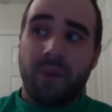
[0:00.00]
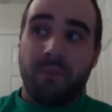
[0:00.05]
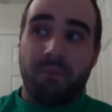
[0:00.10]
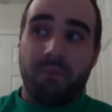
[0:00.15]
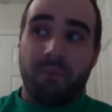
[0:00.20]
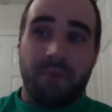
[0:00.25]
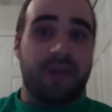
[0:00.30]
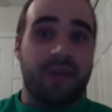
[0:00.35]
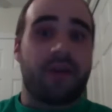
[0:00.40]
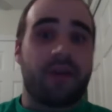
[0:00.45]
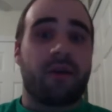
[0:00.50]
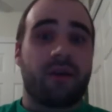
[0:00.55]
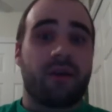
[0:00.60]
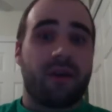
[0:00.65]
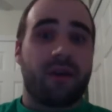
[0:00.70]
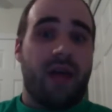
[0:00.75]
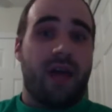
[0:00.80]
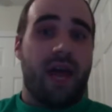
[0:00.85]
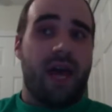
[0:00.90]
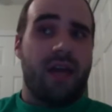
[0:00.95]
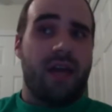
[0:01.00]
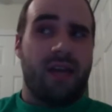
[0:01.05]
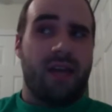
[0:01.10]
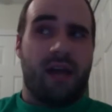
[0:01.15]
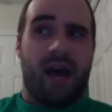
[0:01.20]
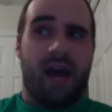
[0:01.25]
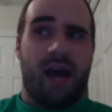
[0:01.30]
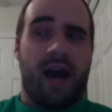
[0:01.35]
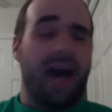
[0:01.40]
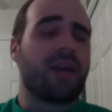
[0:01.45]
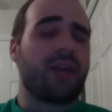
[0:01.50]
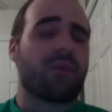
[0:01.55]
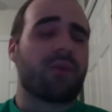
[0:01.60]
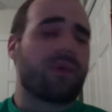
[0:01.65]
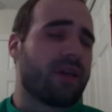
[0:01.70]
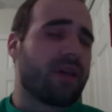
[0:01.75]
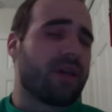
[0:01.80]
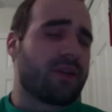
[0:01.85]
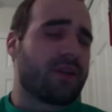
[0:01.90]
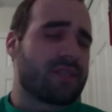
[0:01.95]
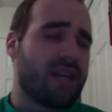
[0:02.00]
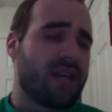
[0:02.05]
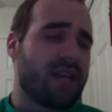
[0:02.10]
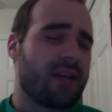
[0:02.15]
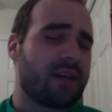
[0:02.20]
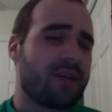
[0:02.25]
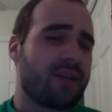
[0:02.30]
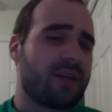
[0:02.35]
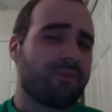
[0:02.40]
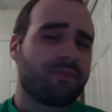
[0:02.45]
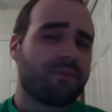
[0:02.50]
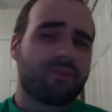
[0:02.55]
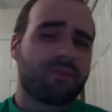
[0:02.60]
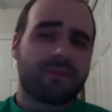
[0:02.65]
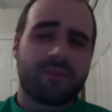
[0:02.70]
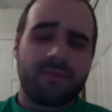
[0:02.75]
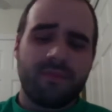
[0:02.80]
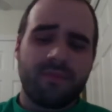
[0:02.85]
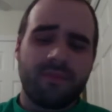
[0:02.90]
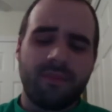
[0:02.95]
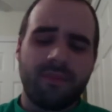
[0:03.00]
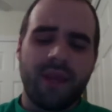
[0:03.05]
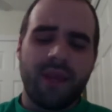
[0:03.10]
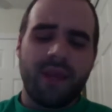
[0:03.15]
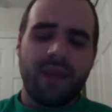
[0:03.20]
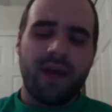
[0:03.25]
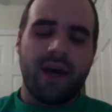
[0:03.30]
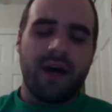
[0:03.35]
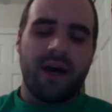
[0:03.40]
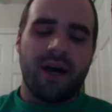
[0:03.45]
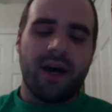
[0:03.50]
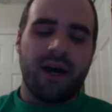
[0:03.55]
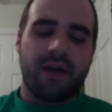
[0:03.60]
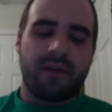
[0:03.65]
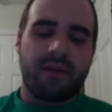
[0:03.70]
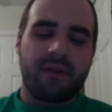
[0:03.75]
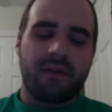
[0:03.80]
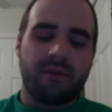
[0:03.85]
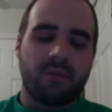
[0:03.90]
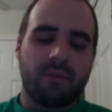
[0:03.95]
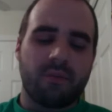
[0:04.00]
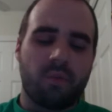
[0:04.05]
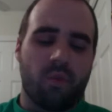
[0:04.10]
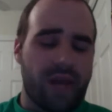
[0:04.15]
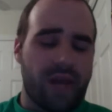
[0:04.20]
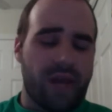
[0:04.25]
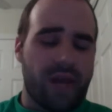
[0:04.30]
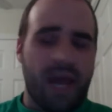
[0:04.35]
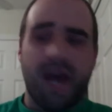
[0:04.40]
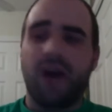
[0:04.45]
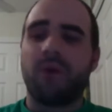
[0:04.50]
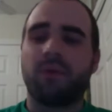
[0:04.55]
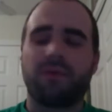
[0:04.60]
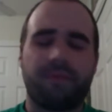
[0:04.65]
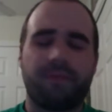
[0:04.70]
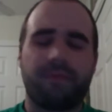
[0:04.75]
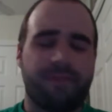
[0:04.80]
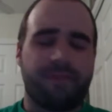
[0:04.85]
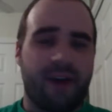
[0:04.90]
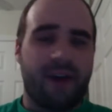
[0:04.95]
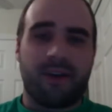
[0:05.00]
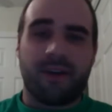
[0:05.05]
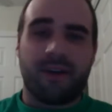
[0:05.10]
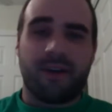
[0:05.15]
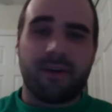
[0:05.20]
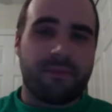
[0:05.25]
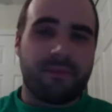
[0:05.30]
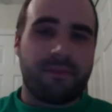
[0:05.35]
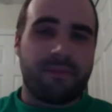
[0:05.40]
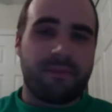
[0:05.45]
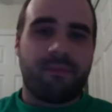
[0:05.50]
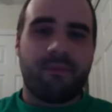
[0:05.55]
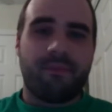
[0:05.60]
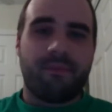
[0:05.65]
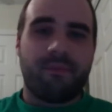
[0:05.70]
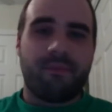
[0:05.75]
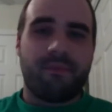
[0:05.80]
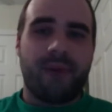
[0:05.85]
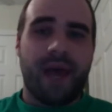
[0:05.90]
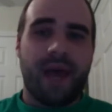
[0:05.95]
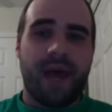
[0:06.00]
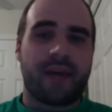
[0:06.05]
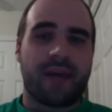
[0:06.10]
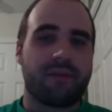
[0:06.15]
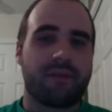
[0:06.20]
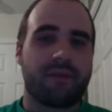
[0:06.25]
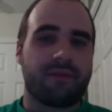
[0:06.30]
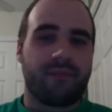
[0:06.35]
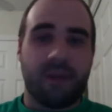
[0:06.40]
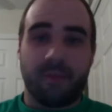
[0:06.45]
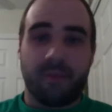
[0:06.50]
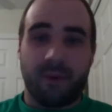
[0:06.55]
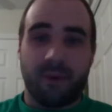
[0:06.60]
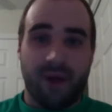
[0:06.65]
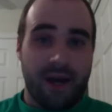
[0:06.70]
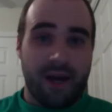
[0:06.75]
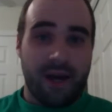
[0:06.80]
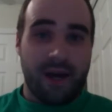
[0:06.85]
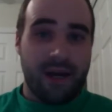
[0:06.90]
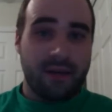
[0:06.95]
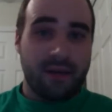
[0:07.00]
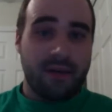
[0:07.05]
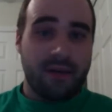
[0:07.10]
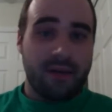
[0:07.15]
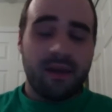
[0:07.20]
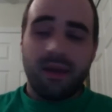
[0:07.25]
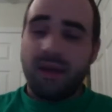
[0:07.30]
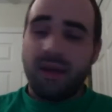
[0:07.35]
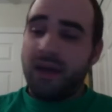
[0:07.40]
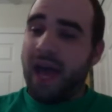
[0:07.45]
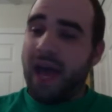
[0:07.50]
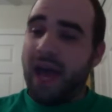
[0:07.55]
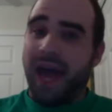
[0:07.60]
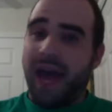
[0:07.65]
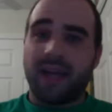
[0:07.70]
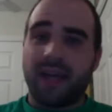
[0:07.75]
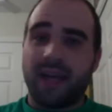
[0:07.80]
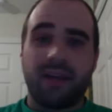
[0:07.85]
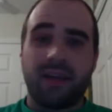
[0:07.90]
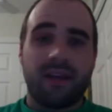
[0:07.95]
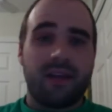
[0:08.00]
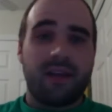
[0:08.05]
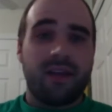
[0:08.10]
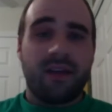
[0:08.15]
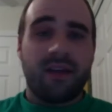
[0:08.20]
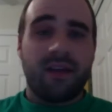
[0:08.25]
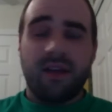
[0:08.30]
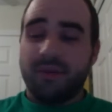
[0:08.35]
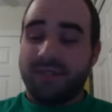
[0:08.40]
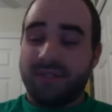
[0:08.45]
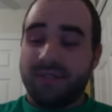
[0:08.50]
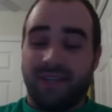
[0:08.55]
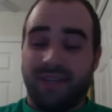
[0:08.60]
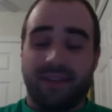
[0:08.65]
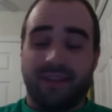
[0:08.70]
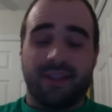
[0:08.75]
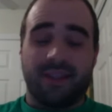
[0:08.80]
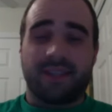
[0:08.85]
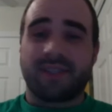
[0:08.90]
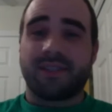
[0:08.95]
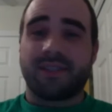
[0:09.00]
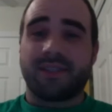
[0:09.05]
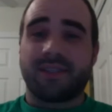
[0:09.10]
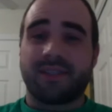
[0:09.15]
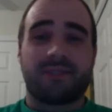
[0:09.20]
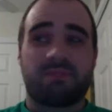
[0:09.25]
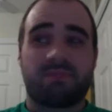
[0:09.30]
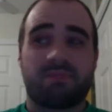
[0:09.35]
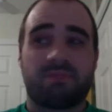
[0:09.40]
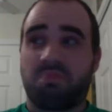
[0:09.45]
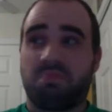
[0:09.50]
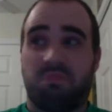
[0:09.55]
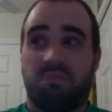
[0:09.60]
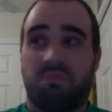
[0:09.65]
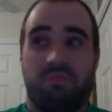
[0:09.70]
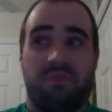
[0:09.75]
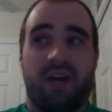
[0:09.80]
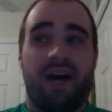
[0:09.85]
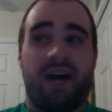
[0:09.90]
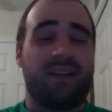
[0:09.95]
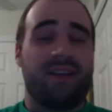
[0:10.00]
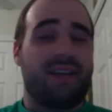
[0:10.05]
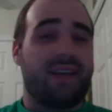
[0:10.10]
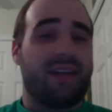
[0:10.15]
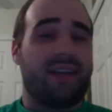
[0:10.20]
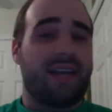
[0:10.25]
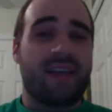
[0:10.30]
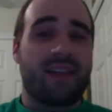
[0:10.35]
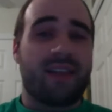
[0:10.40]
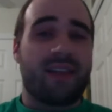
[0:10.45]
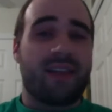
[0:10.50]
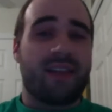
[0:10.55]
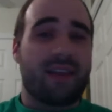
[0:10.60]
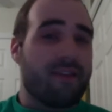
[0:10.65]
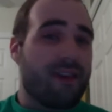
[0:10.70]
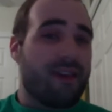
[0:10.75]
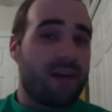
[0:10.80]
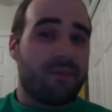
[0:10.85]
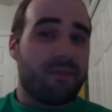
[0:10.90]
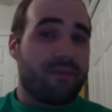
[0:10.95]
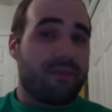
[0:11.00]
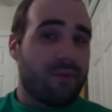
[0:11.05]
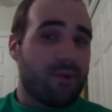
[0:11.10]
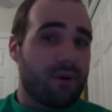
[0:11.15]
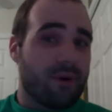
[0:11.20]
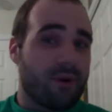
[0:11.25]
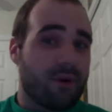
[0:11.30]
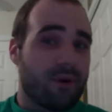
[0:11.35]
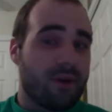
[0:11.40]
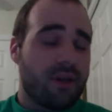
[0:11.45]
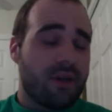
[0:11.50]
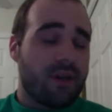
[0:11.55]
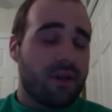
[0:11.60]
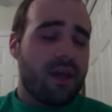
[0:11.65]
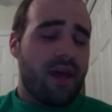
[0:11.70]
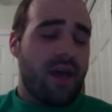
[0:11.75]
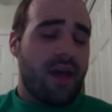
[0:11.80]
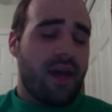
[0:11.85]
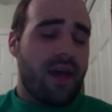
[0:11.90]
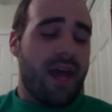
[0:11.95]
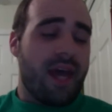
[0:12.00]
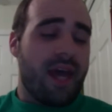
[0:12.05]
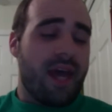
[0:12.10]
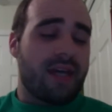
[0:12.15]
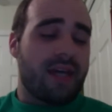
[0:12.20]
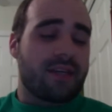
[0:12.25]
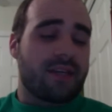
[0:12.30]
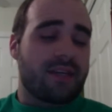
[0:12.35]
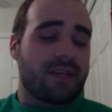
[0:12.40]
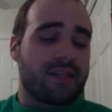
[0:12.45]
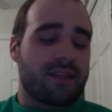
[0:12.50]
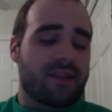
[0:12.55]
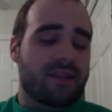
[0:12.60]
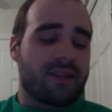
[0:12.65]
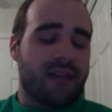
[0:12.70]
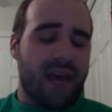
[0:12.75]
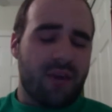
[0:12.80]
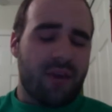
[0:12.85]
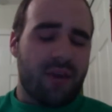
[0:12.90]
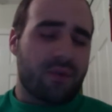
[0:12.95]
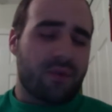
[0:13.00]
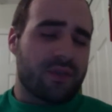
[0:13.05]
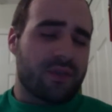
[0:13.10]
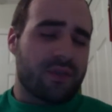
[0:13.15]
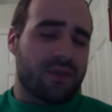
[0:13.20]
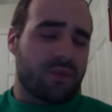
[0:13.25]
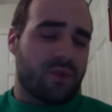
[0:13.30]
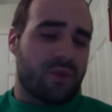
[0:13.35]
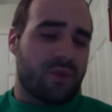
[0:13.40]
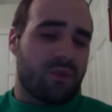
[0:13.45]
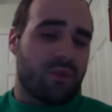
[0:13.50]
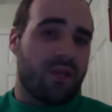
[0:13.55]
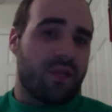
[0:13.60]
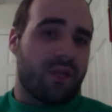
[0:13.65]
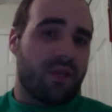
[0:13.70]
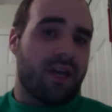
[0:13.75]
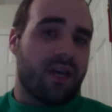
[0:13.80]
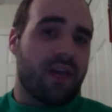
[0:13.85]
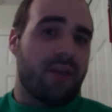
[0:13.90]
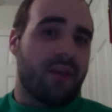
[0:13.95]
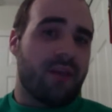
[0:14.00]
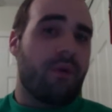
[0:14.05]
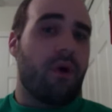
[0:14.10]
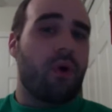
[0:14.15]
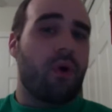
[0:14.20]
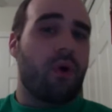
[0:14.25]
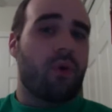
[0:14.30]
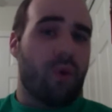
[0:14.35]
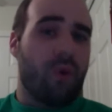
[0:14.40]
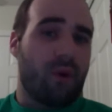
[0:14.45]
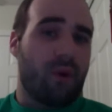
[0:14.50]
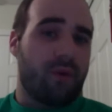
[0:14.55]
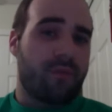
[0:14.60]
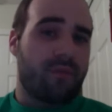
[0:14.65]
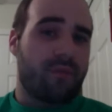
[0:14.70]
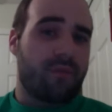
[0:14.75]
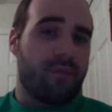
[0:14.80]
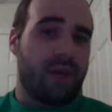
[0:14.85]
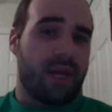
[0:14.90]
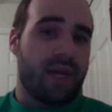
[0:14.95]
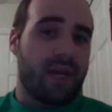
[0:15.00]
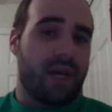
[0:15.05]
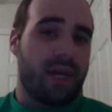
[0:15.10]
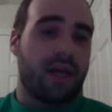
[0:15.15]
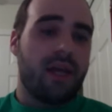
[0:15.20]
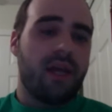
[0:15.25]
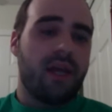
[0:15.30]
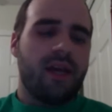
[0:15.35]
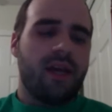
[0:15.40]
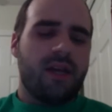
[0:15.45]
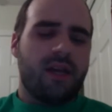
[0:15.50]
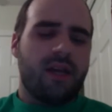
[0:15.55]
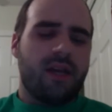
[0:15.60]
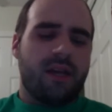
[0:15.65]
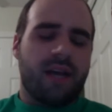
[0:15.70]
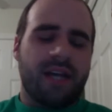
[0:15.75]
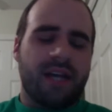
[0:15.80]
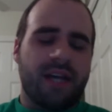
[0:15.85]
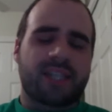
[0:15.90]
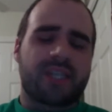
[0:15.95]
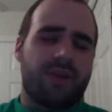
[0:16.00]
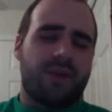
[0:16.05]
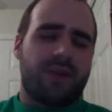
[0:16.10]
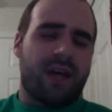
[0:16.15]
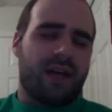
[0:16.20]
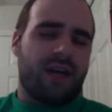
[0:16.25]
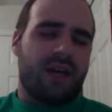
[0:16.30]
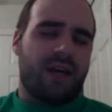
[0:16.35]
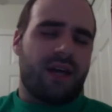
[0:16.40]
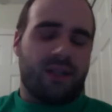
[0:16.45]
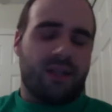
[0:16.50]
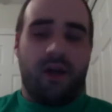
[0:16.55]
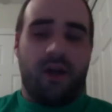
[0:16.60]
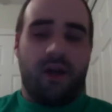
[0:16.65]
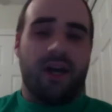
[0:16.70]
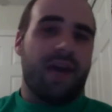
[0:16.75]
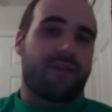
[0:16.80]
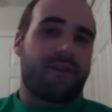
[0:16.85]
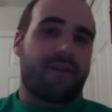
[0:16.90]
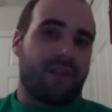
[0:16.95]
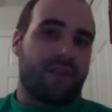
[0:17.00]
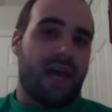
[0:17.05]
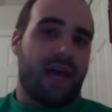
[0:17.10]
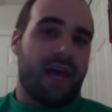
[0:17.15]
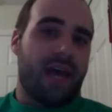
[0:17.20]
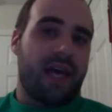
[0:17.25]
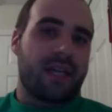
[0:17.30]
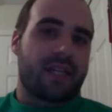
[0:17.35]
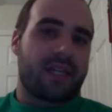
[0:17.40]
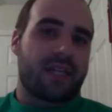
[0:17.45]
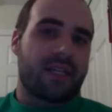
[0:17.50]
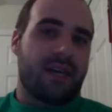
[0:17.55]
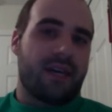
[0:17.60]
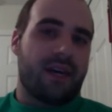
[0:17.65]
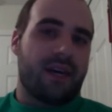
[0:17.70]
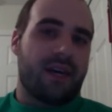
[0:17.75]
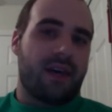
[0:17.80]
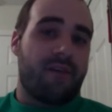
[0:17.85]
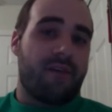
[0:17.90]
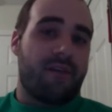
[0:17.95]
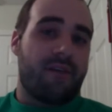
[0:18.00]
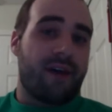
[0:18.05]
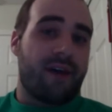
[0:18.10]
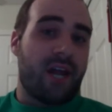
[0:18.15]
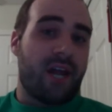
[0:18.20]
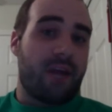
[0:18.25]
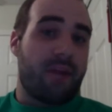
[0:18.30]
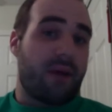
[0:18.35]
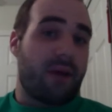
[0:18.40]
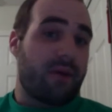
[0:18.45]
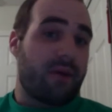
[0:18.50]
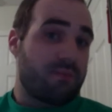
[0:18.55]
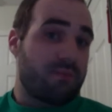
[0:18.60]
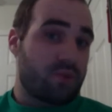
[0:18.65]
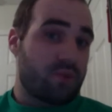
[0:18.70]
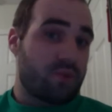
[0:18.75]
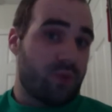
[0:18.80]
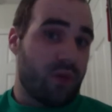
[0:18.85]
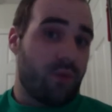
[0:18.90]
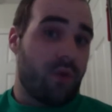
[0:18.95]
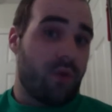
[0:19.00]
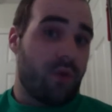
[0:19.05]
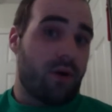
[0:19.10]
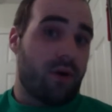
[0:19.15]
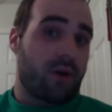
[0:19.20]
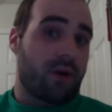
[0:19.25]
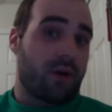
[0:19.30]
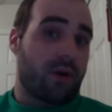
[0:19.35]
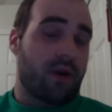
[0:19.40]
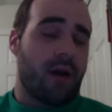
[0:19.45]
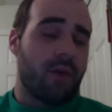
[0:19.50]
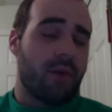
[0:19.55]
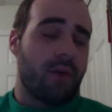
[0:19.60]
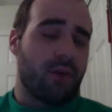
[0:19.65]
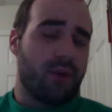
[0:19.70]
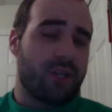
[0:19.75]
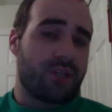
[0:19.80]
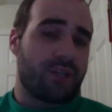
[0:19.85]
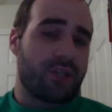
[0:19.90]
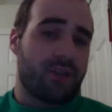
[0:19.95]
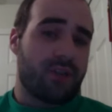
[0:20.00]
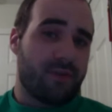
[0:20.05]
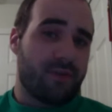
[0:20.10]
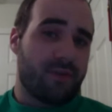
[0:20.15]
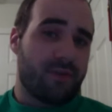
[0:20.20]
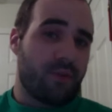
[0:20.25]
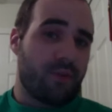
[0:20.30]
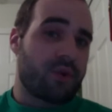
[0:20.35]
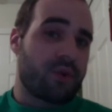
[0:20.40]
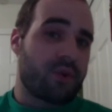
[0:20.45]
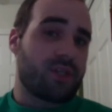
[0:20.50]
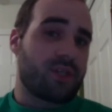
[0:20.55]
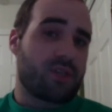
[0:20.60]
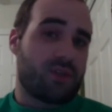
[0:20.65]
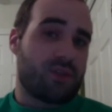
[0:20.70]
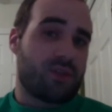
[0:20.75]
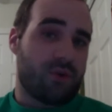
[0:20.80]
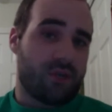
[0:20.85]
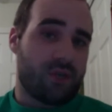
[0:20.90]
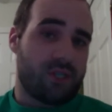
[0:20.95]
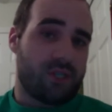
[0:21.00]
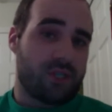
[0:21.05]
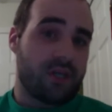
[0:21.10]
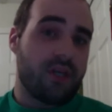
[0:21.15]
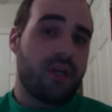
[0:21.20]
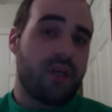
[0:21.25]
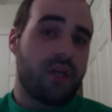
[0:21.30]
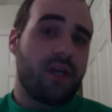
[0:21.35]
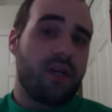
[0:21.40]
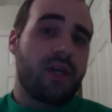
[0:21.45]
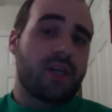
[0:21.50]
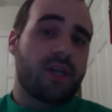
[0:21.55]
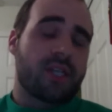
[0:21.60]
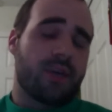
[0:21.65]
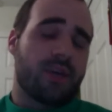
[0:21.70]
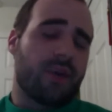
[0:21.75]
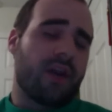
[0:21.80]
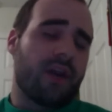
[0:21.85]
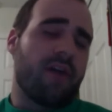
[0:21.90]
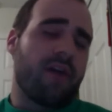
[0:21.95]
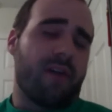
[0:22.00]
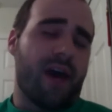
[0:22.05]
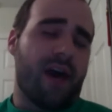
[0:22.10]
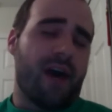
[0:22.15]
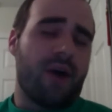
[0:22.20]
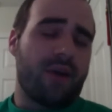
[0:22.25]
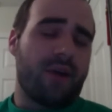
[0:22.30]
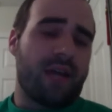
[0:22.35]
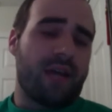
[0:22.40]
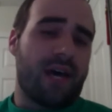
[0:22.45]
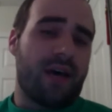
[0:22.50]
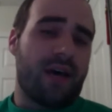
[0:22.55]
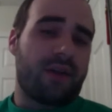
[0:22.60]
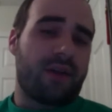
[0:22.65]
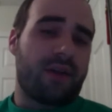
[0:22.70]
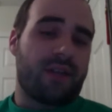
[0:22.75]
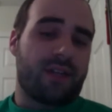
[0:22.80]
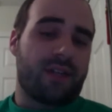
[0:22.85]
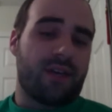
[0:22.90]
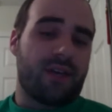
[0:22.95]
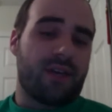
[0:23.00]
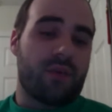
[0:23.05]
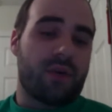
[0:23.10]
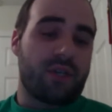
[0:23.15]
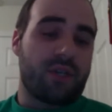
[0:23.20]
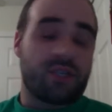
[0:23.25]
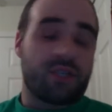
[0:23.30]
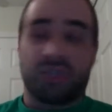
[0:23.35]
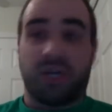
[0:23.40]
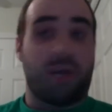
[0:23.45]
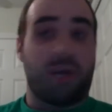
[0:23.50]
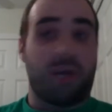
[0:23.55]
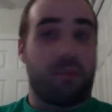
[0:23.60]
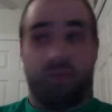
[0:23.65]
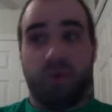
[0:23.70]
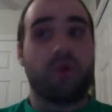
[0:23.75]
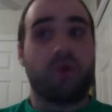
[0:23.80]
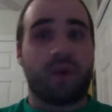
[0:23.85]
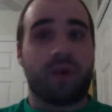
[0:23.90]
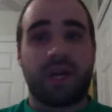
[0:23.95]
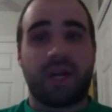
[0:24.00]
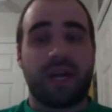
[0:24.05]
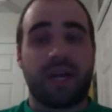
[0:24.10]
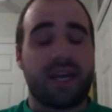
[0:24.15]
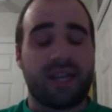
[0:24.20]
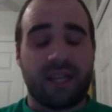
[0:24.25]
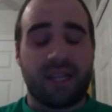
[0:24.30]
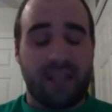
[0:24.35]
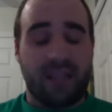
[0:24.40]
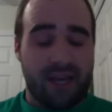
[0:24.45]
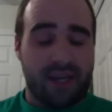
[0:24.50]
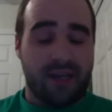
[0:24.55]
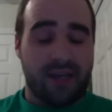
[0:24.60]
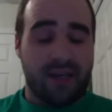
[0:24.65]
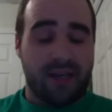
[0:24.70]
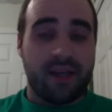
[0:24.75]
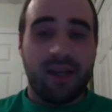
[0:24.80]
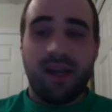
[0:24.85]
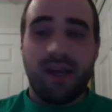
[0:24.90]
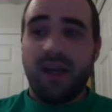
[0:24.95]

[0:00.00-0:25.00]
beer, and I didn't really understand it. Went out, found a pack of number 9, had it. It's like, this is not like anything I've had before. And that was what really got the ball rolling for me. Not soon long after that, I found out about Sweetwater. I'm originally from Northeast Georgia. So when I found out that there was a brewery in Atlanta,